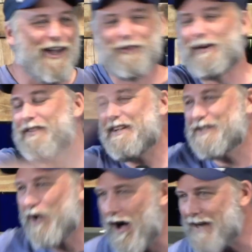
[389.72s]
Throughout the
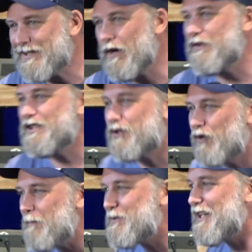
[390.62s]
entirety of the
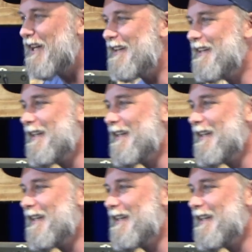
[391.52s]
scripture,